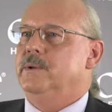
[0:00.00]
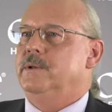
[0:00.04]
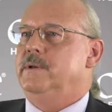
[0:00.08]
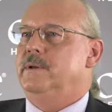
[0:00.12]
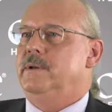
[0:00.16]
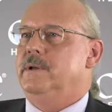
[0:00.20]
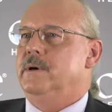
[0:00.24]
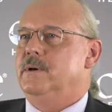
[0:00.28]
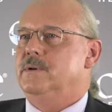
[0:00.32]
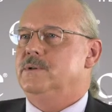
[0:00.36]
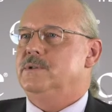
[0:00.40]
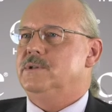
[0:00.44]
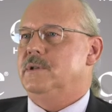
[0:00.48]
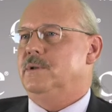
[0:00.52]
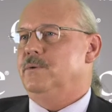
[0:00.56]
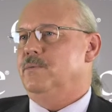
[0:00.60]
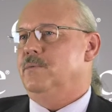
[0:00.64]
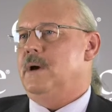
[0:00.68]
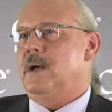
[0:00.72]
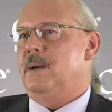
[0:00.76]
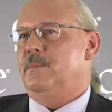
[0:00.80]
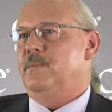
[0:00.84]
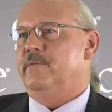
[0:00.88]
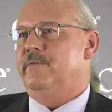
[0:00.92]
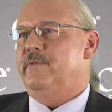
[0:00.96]
the dose of the
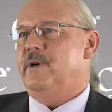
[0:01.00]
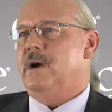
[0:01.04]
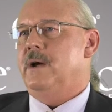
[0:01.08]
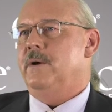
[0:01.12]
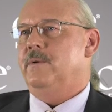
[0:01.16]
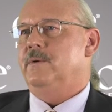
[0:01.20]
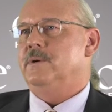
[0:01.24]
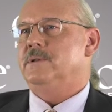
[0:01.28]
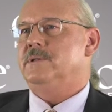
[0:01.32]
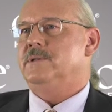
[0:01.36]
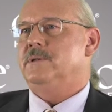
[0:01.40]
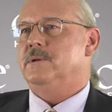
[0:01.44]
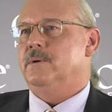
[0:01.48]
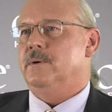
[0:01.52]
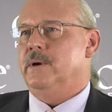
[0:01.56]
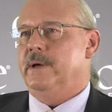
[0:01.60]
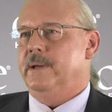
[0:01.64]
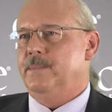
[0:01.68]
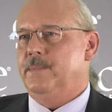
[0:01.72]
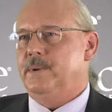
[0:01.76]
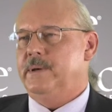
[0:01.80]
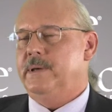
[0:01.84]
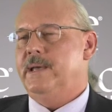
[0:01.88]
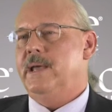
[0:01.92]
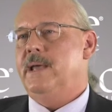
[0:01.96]
ribavirin, so I
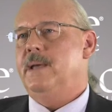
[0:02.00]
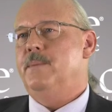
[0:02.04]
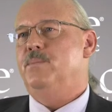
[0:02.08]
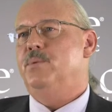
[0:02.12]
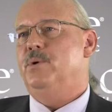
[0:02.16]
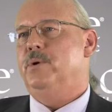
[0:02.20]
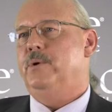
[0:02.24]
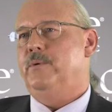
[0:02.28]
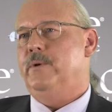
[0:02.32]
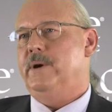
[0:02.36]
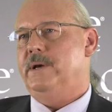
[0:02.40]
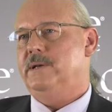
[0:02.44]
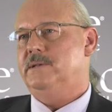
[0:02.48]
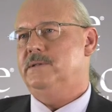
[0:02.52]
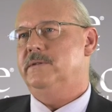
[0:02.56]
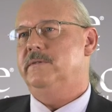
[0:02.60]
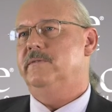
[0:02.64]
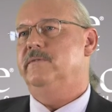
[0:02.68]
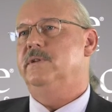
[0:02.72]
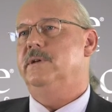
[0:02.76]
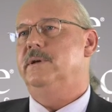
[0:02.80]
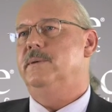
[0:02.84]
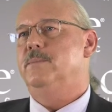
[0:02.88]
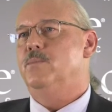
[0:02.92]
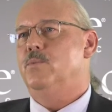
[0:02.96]
became
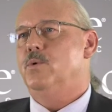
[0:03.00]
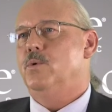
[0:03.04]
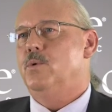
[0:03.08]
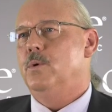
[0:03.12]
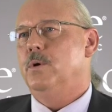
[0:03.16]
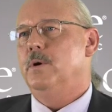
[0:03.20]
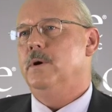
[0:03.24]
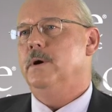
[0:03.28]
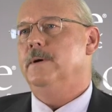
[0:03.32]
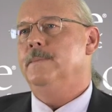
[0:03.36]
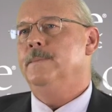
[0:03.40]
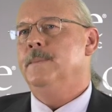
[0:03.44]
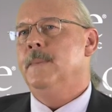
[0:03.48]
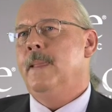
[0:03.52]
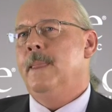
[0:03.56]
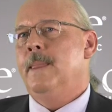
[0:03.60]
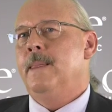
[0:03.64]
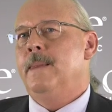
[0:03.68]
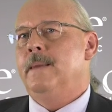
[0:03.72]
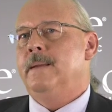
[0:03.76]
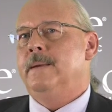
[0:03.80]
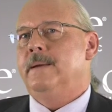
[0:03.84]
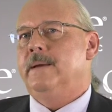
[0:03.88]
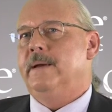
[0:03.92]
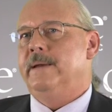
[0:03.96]
progressively more
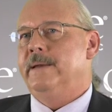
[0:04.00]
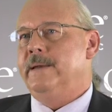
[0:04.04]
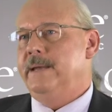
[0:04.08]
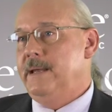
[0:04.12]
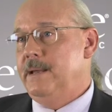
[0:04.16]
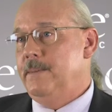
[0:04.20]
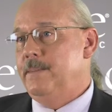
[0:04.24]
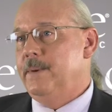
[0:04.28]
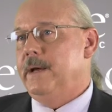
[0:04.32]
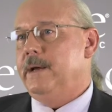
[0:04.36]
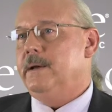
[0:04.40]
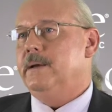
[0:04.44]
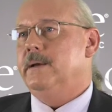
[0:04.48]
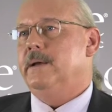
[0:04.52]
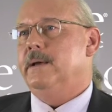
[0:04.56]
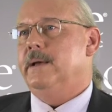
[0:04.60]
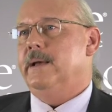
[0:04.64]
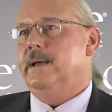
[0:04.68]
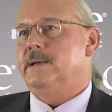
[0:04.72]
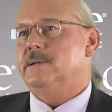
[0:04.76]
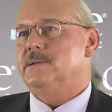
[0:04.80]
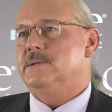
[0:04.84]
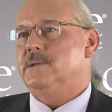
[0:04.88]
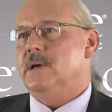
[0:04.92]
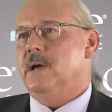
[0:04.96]
anemic
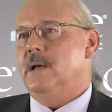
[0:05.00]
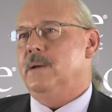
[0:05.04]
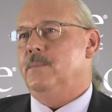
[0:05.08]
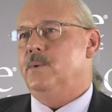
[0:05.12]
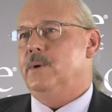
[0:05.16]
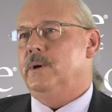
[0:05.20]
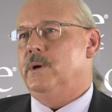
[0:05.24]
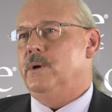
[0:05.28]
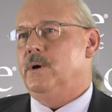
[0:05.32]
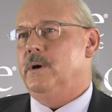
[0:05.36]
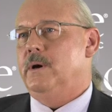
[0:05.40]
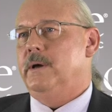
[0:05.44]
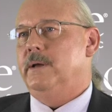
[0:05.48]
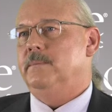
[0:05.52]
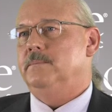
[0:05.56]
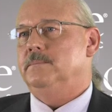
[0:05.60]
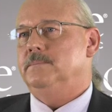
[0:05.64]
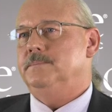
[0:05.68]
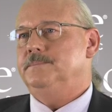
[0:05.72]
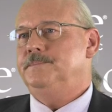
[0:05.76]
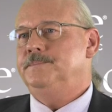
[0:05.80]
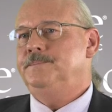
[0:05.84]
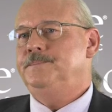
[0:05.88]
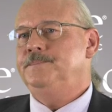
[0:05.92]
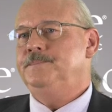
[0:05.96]
as time went on
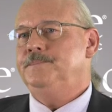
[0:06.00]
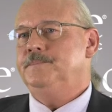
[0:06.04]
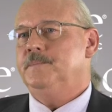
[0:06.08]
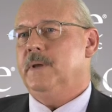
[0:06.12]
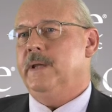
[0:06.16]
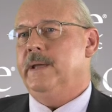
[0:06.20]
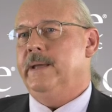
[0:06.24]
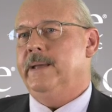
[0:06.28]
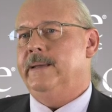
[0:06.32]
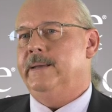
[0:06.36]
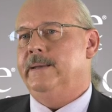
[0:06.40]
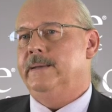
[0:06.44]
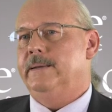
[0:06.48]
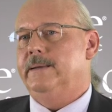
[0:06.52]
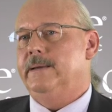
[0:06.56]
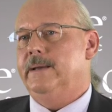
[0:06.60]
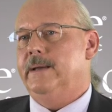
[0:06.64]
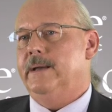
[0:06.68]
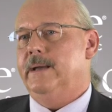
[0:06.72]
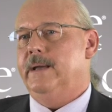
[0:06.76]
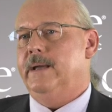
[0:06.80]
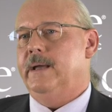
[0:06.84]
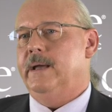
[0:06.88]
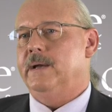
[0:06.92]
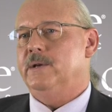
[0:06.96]
and
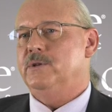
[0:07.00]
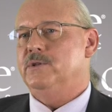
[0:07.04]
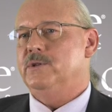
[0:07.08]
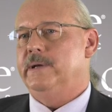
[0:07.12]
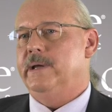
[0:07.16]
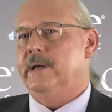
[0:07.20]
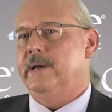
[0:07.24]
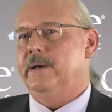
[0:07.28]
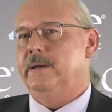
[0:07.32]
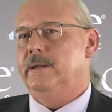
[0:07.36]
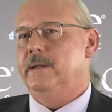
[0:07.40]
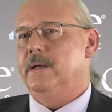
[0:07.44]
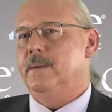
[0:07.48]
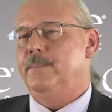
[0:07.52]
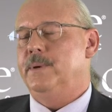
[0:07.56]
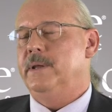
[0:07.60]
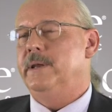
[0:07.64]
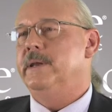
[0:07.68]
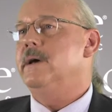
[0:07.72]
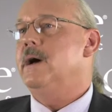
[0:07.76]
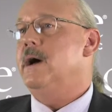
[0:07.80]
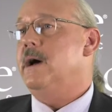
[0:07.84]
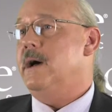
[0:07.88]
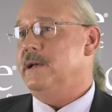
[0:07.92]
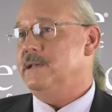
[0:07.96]
actually ended up in
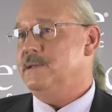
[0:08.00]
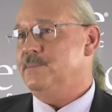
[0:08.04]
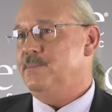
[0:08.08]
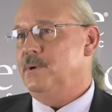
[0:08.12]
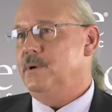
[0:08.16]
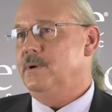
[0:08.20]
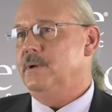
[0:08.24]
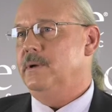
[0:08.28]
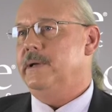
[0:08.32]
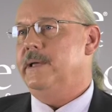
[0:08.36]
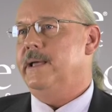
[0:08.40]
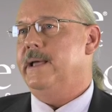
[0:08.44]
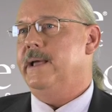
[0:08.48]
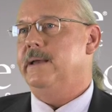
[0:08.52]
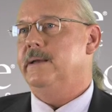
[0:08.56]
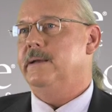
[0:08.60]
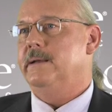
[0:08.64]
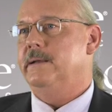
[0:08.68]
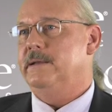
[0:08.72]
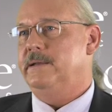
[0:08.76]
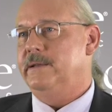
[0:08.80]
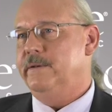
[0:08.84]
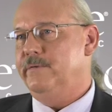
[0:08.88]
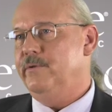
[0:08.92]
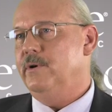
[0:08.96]
the hospital again, at
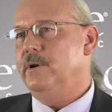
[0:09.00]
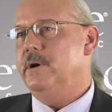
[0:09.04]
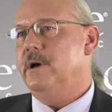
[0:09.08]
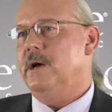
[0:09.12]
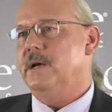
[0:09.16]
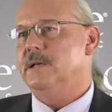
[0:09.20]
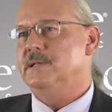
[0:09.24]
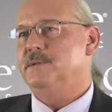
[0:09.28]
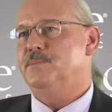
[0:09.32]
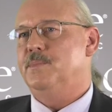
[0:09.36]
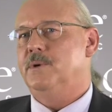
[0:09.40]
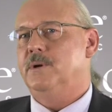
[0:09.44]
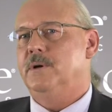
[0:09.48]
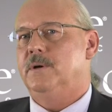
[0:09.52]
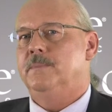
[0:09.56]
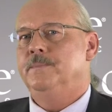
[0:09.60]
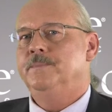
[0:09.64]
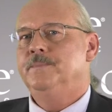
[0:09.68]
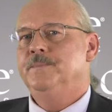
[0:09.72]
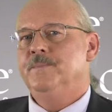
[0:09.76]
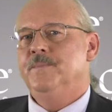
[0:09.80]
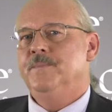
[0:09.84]
a different hospital.